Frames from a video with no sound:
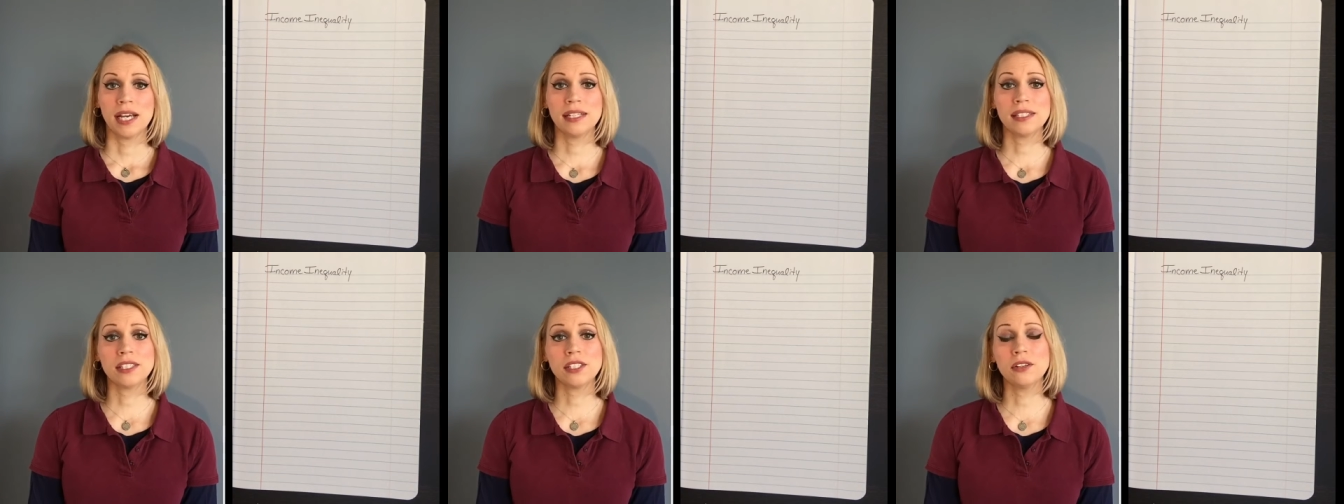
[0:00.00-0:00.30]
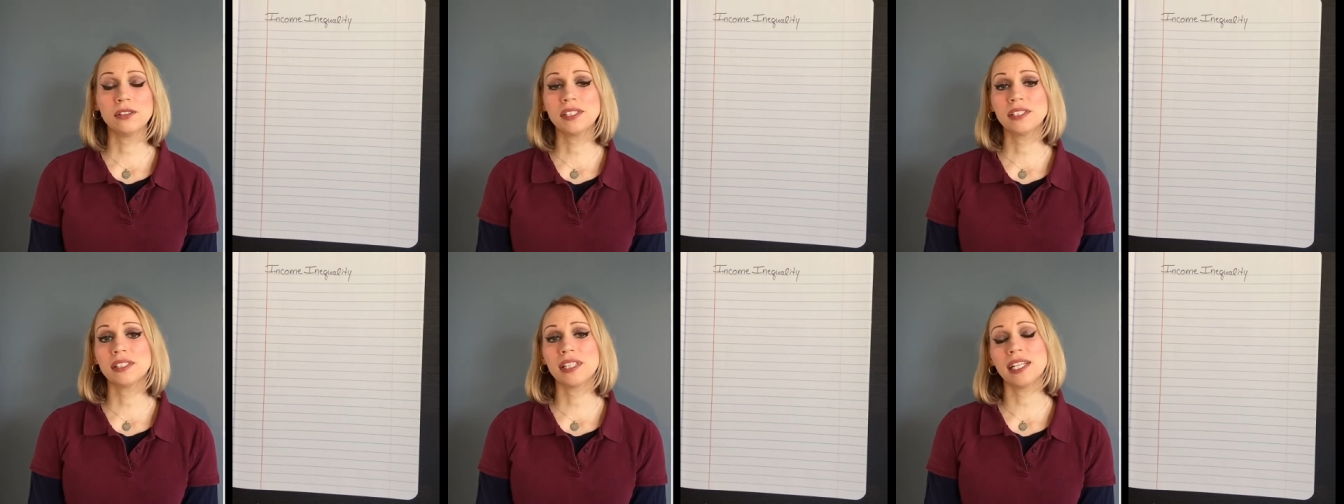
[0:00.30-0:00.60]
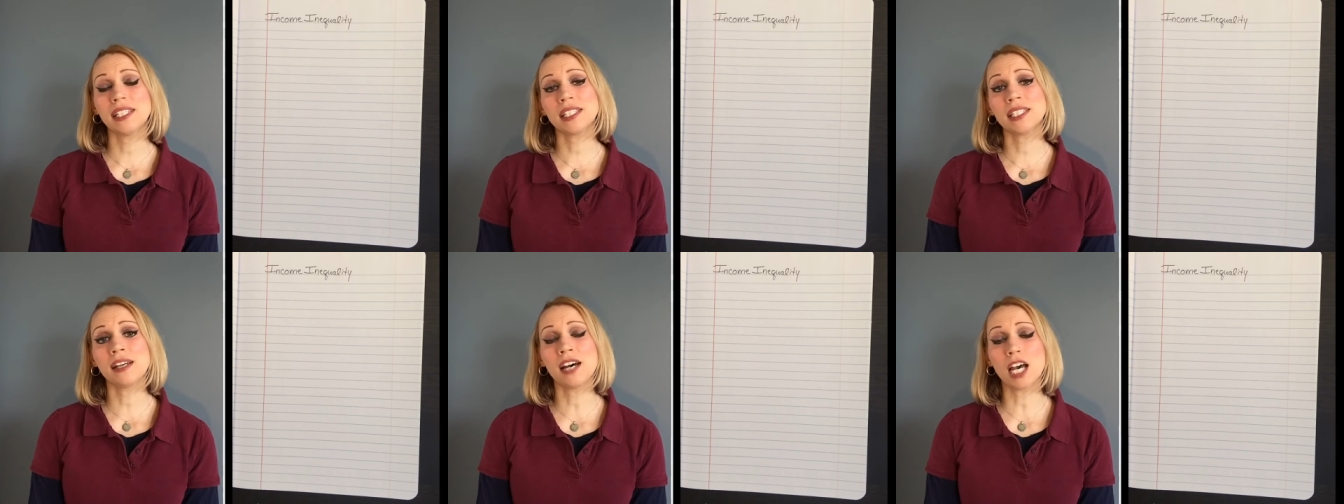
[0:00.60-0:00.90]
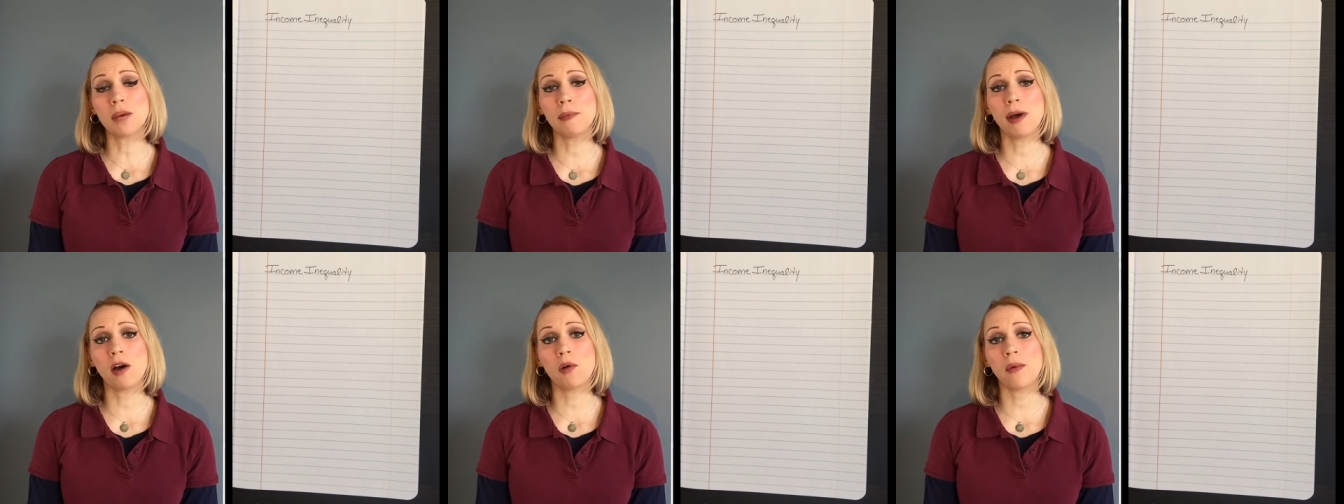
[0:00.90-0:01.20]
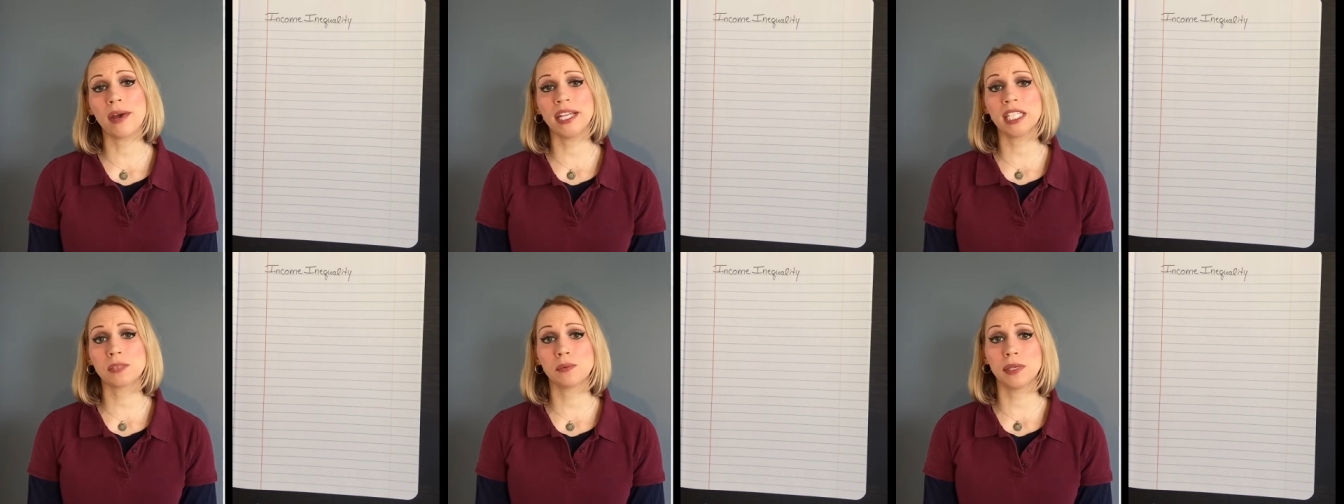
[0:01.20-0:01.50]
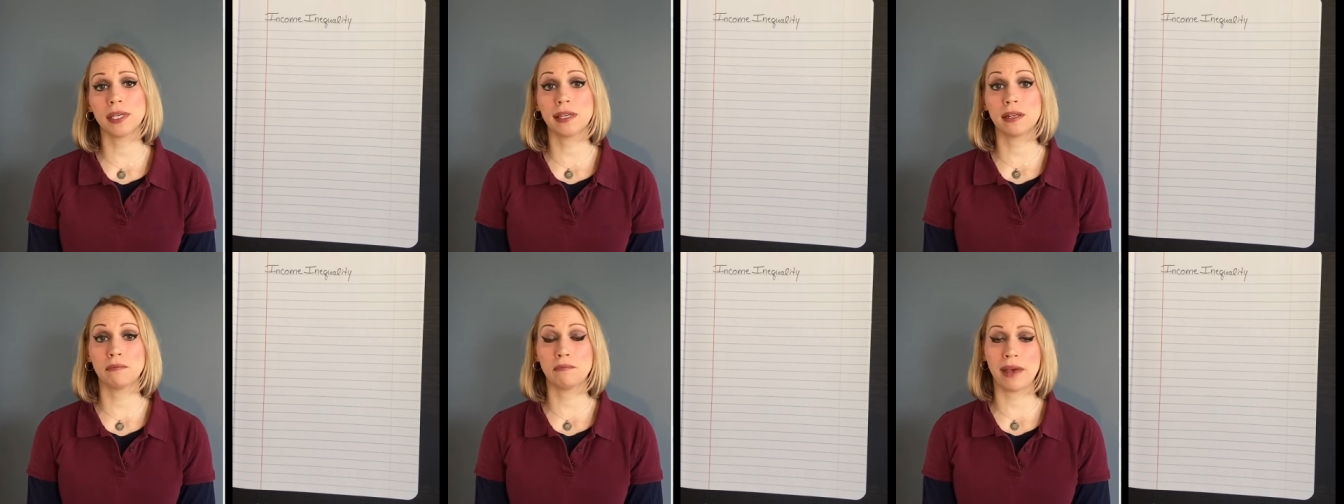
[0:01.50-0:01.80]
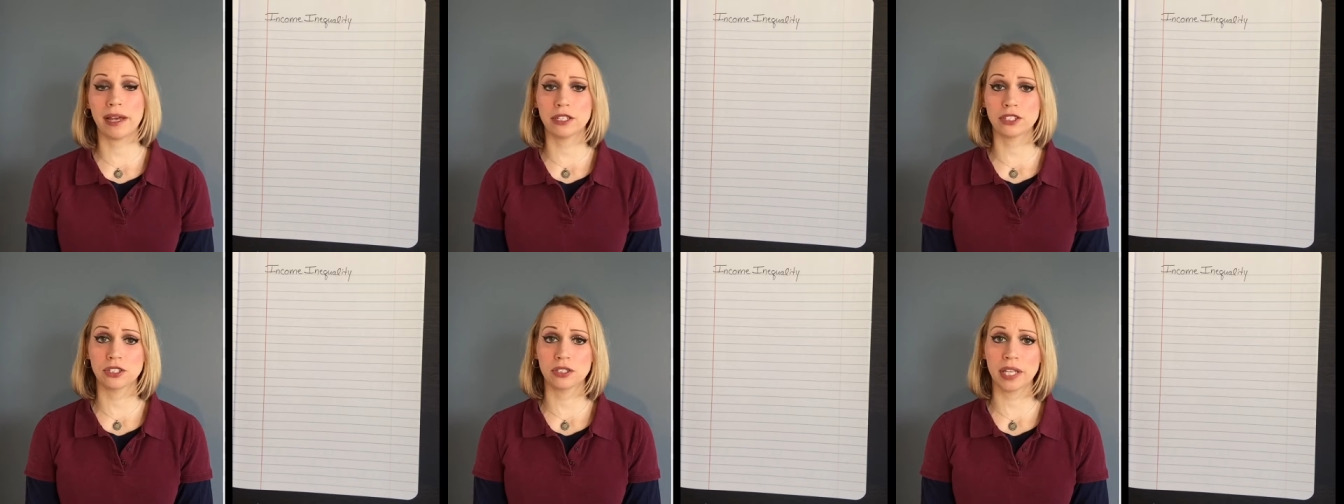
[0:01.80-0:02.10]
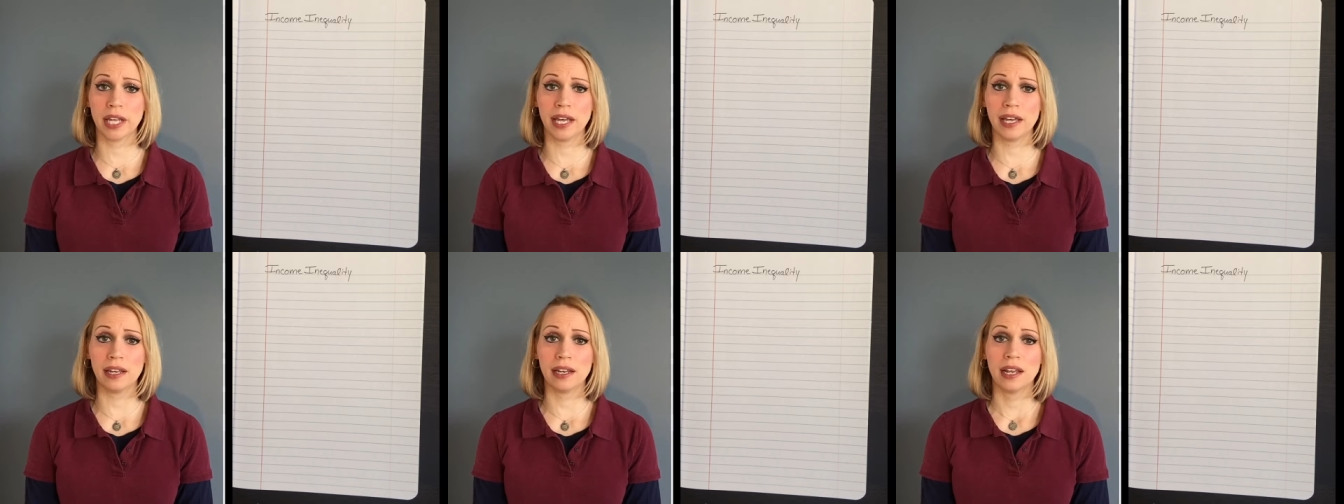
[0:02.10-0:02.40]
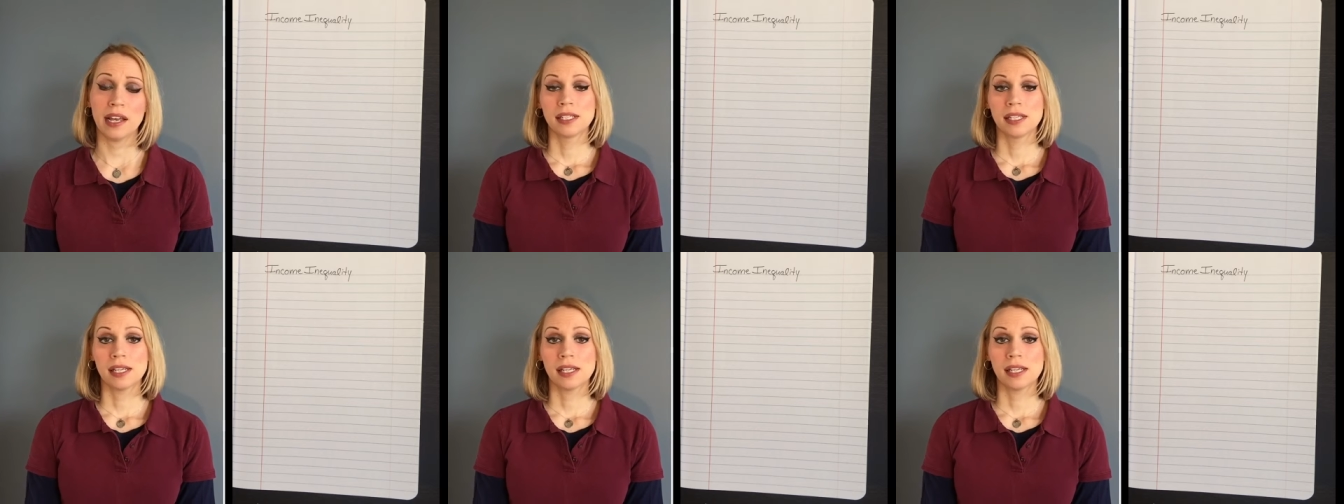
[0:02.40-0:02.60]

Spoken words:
And so let's talk about ways we can measure that,